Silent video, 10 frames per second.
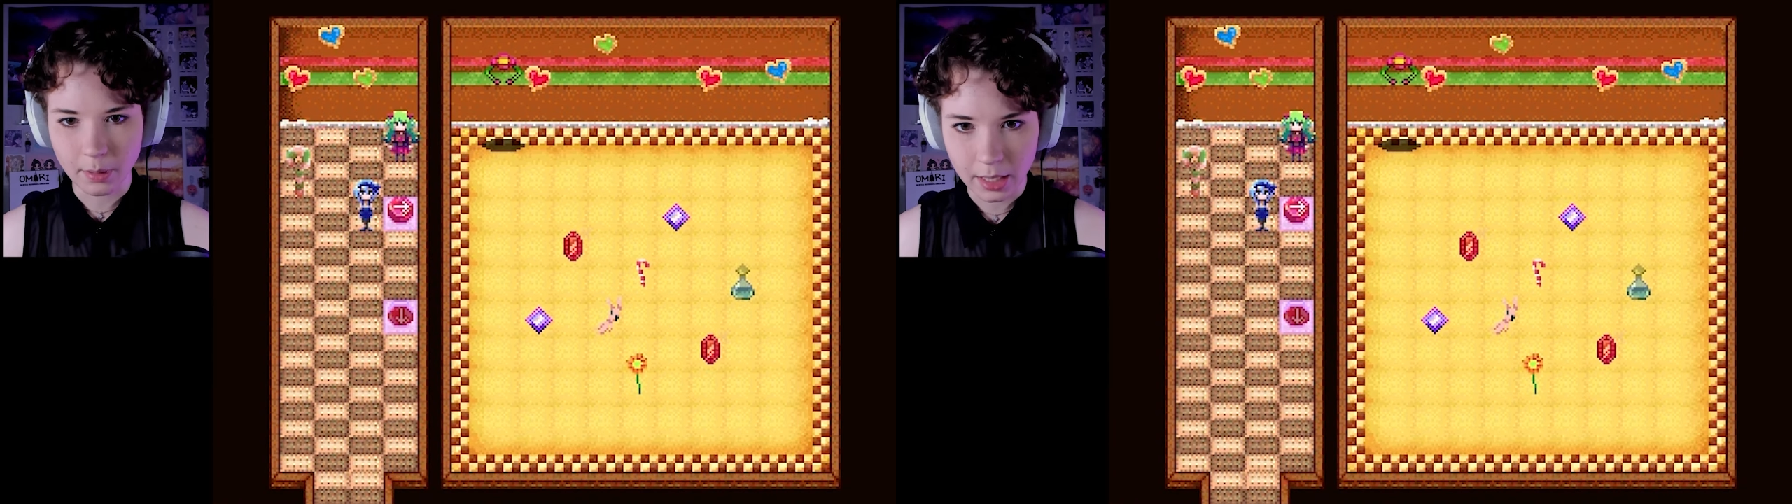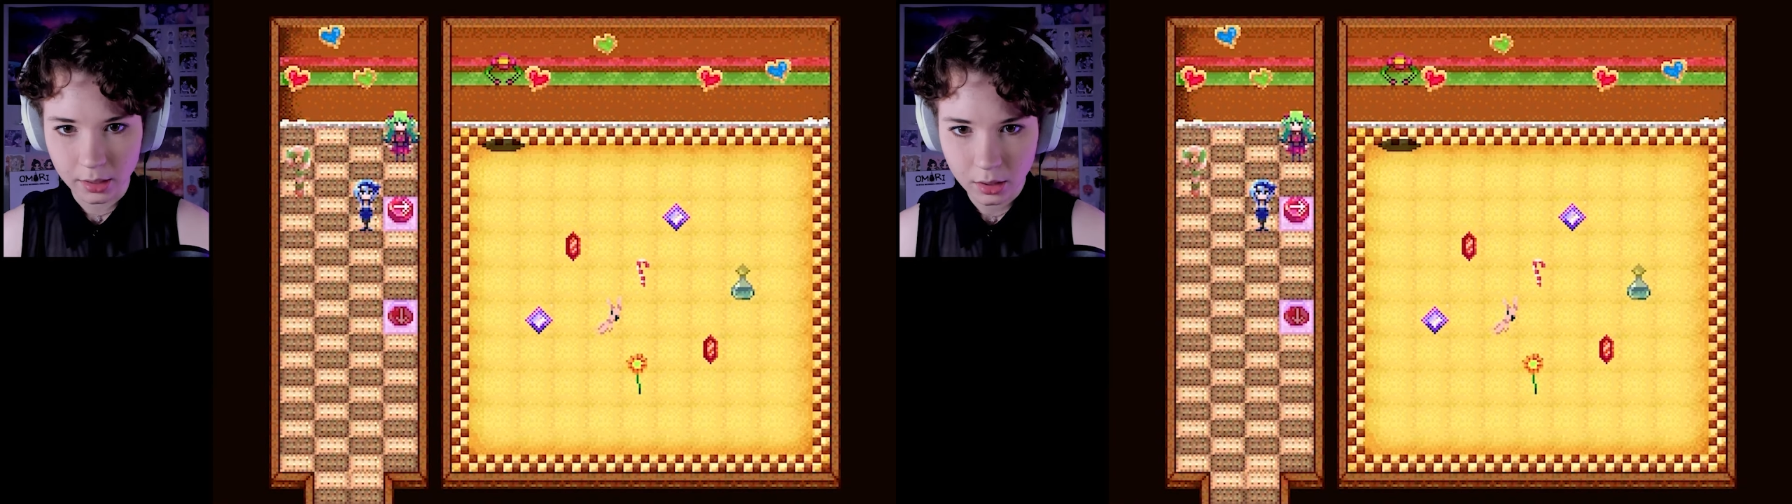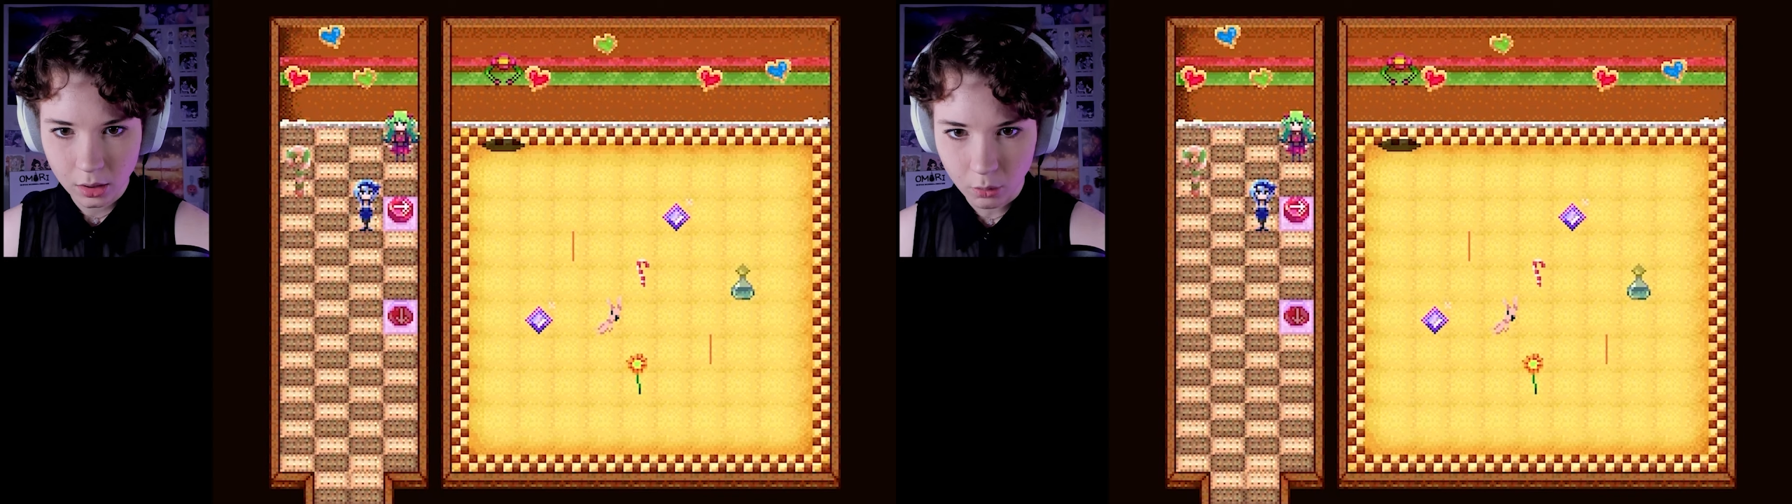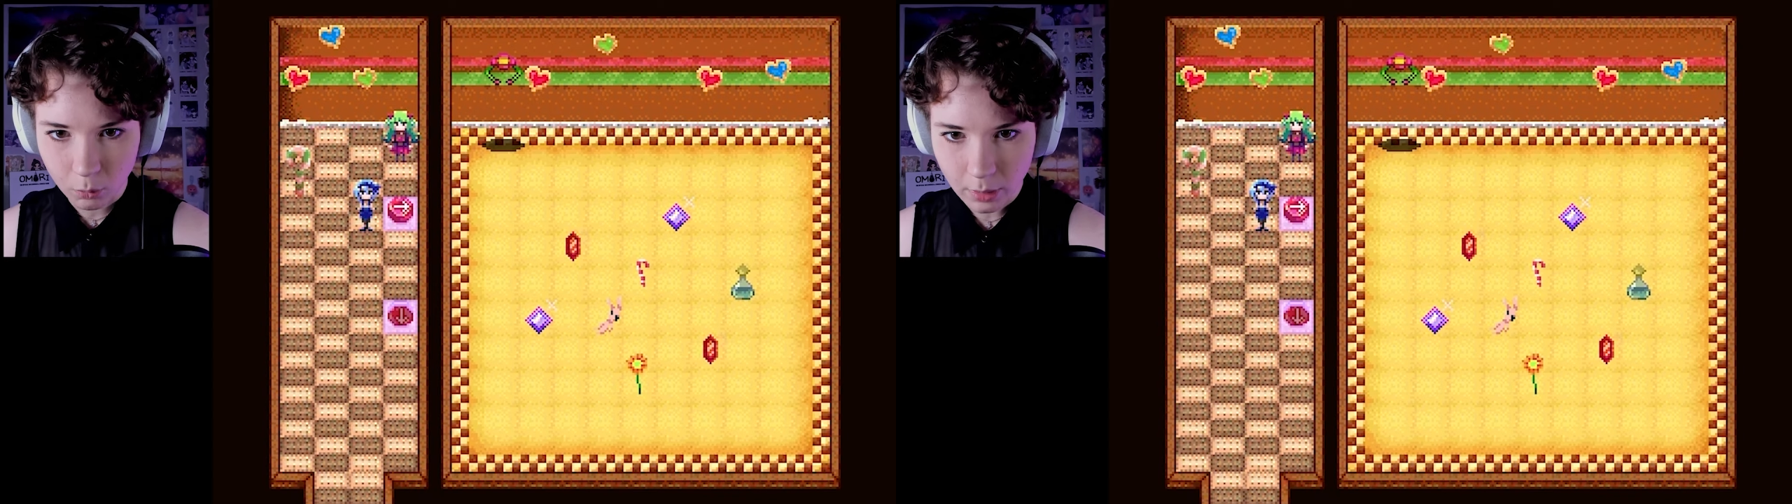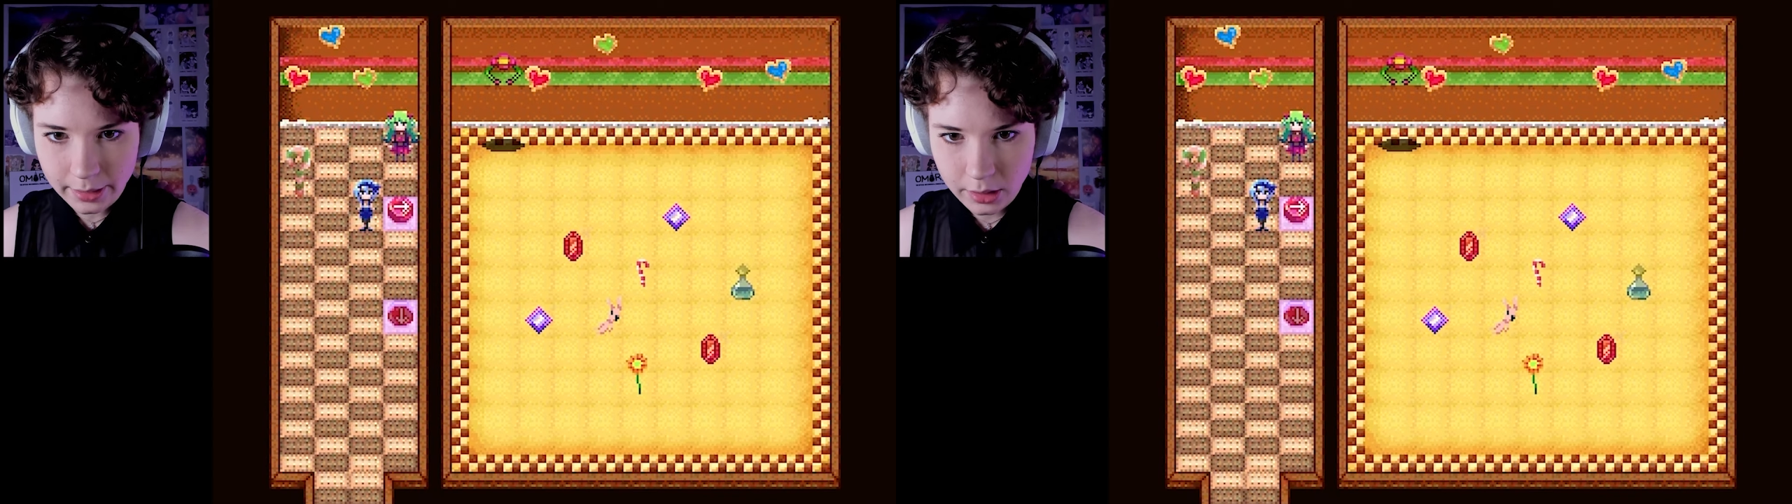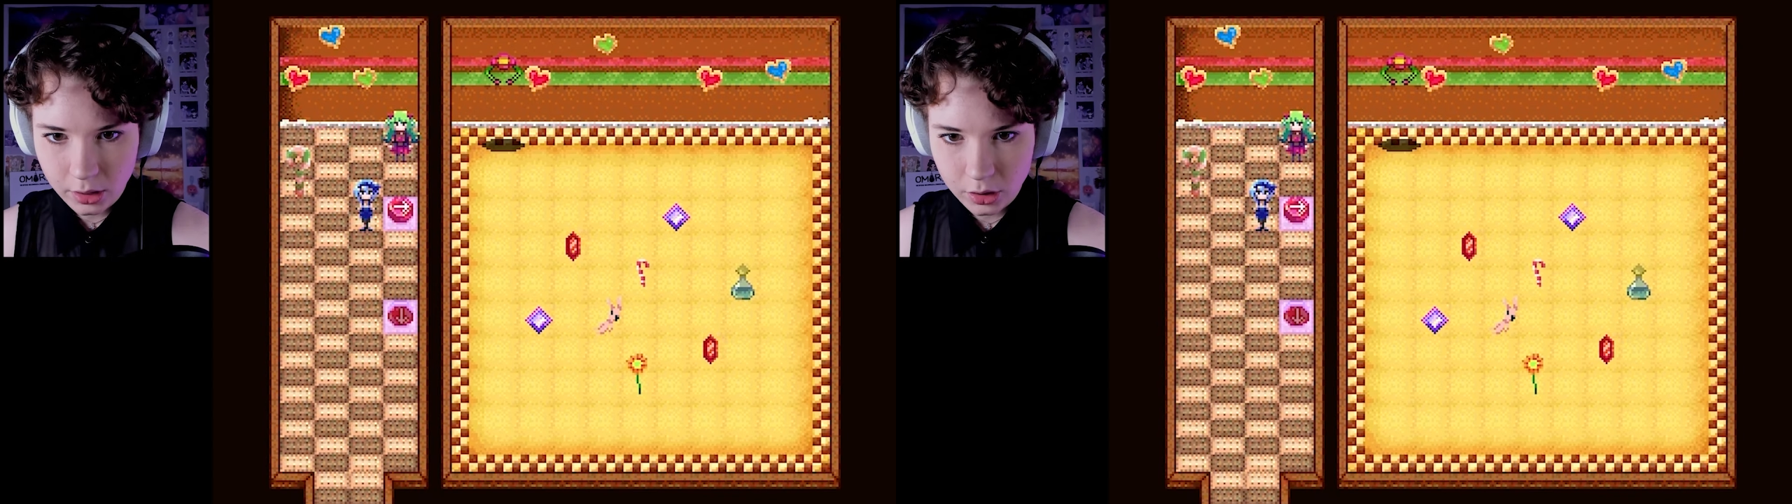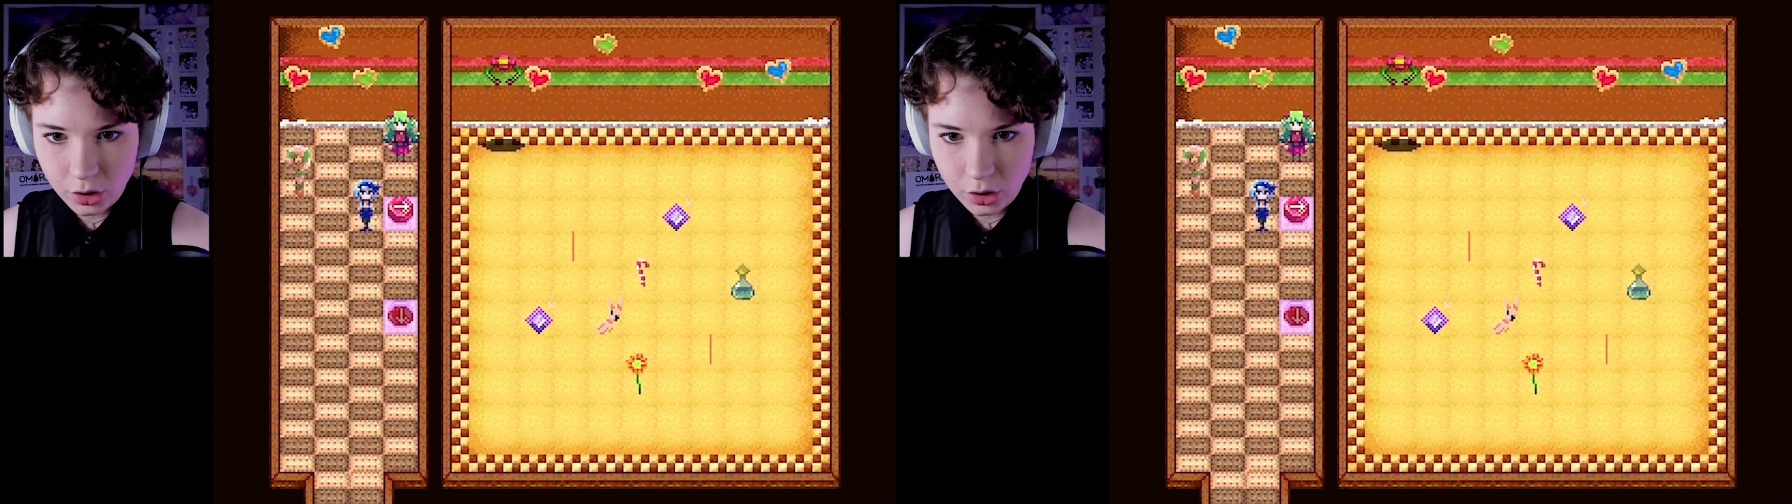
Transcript: want 1,